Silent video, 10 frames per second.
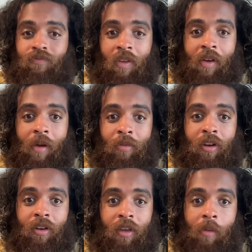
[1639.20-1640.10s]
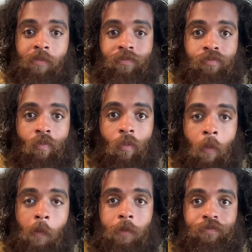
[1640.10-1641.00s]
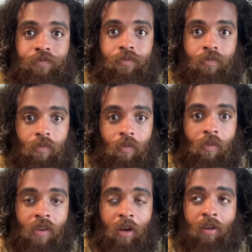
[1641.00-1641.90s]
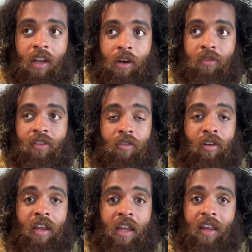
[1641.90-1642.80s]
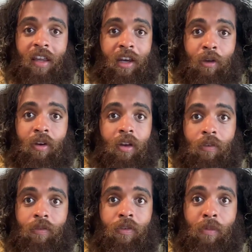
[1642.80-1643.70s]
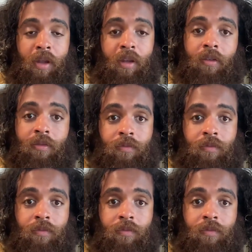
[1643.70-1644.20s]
Yeah, I'm good on them. They don't clean those. They don't clean anything in there enough for me.